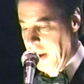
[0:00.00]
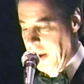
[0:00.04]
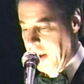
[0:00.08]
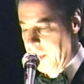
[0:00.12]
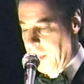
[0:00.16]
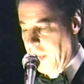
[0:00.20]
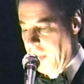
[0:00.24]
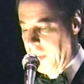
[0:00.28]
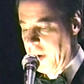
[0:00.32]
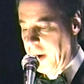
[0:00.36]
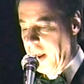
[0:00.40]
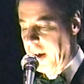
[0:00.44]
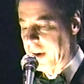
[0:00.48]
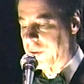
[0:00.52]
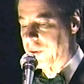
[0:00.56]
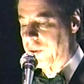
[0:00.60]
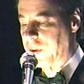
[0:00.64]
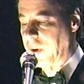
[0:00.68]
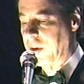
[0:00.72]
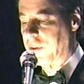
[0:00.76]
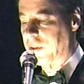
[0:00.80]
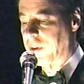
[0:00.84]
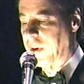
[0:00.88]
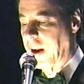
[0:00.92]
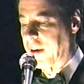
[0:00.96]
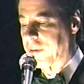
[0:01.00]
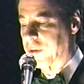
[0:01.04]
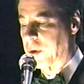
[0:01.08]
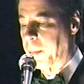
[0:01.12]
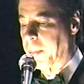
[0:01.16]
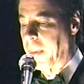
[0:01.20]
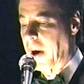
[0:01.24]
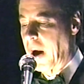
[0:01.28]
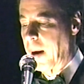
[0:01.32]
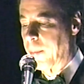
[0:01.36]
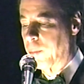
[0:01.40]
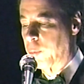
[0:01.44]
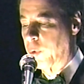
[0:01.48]
But the next season, after
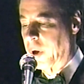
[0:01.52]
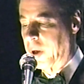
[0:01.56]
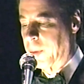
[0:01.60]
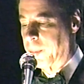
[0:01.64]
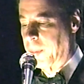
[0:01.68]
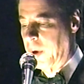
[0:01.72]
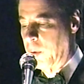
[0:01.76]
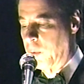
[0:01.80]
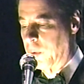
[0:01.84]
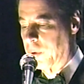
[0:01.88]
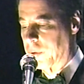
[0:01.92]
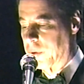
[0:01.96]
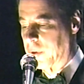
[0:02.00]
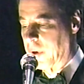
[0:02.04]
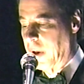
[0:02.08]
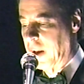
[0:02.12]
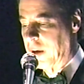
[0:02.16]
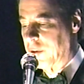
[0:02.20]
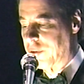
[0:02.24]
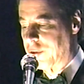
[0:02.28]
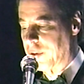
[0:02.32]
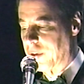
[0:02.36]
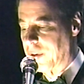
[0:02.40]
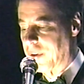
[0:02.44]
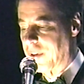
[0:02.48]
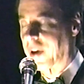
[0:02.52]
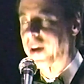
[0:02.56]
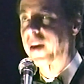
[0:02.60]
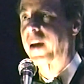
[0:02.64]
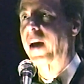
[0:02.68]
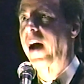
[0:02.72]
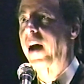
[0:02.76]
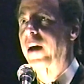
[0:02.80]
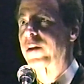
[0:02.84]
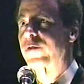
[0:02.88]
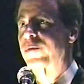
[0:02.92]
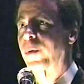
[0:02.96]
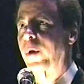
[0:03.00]
Bob Rigby was injured, the
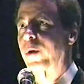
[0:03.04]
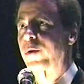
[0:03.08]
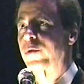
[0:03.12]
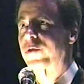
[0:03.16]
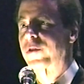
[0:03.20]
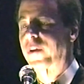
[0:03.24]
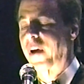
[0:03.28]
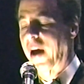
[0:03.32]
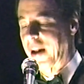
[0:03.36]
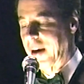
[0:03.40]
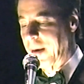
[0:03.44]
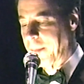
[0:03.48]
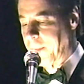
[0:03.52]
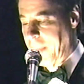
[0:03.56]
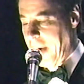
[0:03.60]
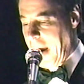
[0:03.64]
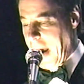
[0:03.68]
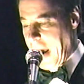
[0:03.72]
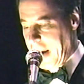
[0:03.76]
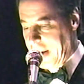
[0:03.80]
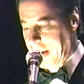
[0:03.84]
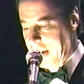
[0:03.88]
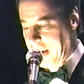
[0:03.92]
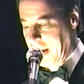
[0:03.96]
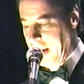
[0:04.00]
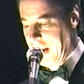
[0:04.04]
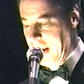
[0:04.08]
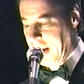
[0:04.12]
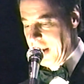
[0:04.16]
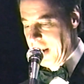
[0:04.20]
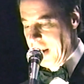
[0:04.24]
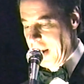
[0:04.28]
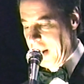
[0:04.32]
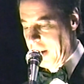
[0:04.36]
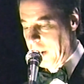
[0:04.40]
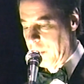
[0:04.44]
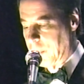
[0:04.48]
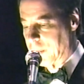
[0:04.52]
Cosmos got him back,
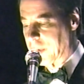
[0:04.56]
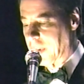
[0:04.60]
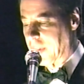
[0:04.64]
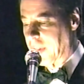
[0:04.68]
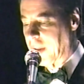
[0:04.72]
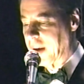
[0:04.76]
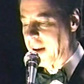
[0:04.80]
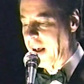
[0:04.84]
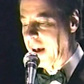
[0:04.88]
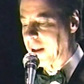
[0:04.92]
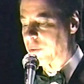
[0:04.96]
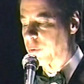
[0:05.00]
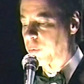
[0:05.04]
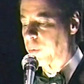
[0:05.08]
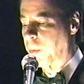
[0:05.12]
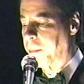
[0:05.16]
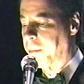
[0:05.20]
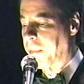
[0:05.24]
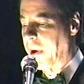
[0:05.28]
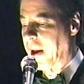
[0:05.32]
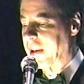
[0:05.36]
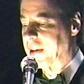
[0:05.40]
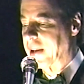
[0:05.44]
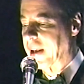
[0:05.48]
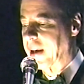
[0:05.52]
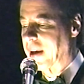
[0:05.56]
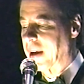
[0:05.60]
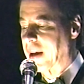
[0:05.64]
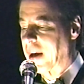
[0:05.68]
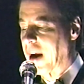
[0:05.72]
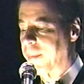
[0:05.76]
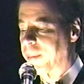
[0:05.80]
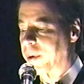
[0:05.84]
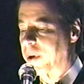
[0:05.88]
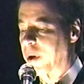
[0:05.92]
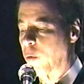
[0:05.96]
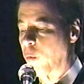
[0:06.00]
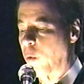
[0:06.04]
and he was in the nets when Paley and
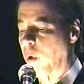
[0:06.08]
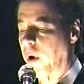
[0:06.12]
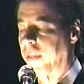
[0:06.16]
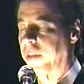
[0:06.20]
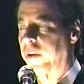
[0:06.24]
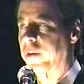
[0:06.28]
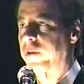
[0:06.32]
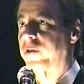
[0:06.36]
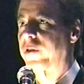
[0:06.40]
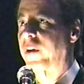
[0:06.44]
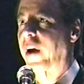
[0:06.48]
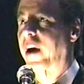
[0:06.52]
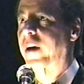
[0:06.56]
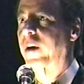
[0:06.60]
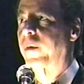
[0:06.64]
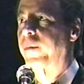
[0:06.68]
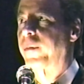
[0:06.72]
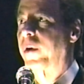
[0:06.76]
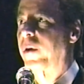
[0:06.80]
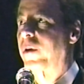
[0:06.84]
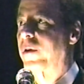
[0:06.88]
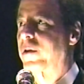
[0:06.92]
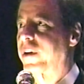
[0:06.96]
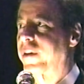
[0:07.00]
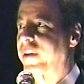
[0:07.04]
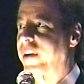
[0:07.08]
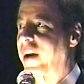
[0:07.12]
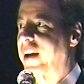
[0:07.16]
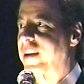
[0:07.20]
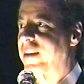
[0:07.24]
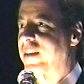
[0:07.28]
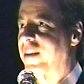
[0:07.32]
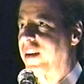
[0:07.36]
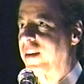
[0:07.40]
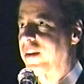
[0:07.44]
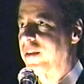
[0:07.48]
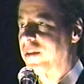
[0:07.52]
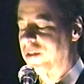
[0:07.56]
company won the Soccer Bowl in
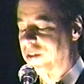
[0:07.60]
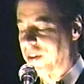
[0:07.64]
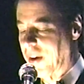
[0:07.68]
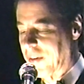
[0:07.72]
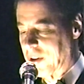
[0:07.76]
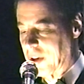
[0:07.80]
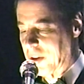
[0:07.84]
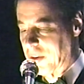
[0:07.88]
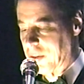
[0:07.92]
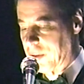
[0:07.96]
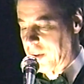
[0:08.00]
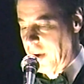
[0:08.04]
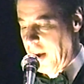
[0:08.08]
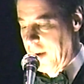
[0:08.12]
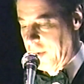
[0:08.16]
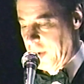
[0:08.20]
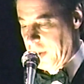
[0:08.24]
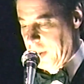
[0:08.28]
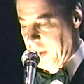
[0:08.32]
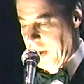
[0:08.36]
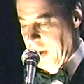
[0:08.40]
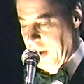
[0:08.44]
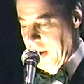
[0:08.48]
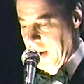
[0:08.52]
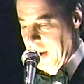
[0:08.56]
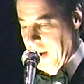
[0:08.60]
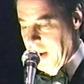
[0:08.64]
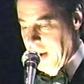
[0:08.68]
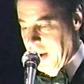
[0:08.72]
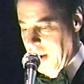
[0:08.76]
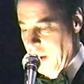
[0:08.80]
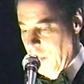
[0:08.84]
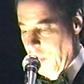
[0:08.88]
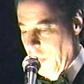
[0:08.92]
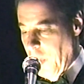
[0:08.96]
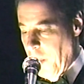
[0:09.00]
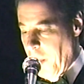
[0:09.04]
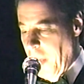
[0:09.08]
1977.
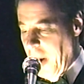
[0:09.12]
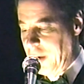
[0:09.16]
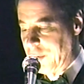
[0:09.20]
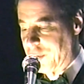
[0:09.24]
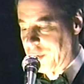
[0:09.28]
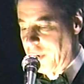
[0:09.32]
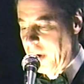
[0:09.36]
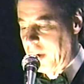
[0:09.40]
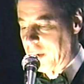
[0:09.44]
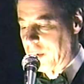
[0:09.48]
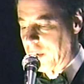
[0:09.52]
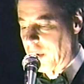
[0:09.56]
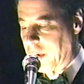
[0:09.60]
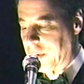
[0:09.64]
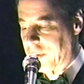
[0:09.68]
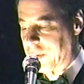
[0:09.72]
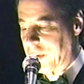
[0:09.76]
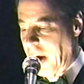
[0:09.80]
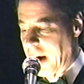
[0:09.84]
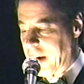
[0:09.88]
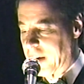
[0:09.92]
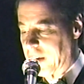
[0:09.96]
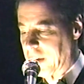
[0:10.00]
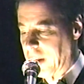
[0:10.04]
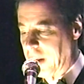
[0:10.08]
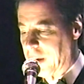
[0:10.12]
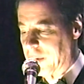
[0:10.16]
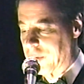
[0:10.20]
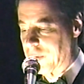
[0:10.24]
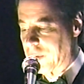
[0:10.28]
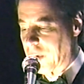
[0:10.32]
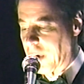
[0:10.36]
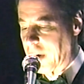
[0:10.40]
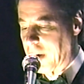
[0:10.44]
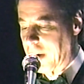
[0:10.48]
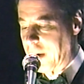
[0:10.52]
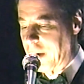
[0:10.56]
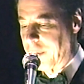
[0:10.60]
When the major indoor soccer league
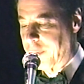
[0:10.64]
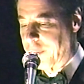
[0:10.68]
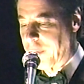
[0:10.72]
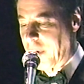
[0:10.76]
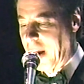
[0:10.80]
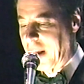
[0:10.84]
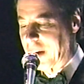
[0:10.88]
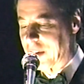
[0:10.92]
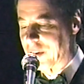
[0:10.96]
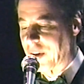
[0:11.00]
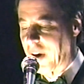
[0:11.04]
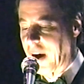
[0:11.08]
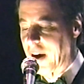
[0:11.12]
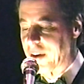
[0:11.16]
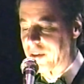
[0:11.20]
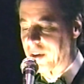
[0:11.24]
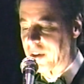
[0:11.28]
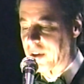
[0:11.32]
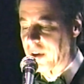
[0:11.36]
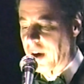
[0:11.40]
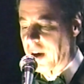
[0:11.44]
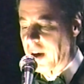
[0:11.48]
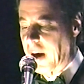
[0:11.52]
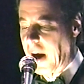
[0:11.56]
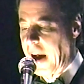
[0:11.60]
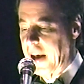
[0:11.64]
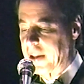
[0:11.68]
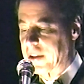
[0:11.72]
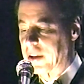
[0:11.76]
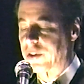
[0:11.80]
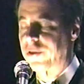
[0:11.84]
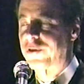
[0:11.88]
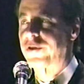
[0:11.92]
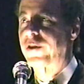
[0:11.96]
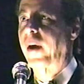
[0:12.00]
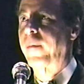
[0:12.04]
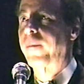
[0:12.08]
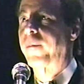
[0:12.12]
started a franchise on Long
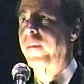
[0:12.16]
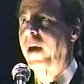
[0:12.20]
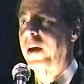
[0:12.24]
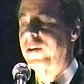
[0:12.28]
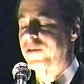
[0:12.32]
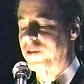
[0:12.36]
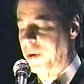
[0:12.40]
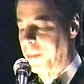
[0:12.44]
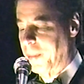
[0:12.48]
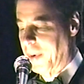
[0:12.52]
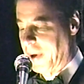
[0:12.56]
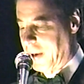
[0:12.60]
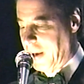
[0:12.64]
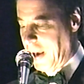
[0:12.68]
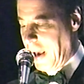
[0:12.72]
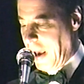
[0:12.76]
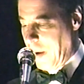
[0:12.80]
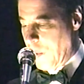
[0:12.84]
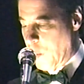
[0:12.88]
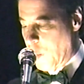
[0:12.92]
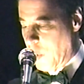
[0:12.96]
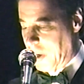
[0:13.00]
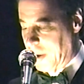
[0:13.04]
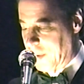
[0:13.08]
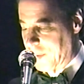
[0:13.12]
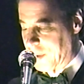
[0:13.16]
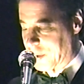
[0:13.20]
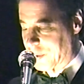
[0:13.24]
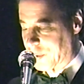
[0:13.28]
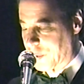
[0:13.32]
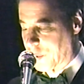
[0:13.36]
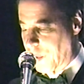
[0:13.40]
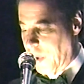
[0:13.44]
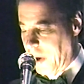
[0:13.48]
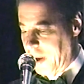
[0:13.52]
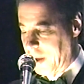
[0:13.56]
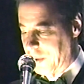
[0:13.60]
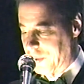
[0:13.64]
Island, Shep Messing became one of its
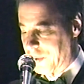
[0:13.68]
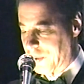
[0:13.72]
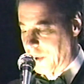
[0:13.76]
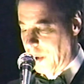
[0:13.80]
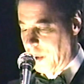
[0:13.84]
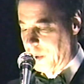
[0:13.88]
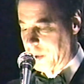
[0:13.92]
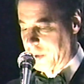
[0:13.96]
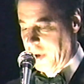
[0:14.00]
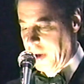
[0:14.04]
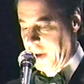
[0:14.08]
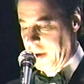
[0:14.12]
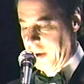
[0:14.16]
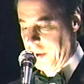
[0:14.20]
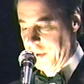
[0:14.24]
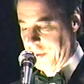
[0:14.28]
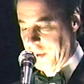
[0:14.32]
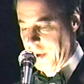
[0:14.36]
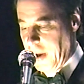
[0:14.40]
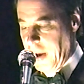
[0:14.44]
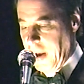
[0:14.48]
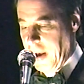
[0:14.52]
greatest goaltenders.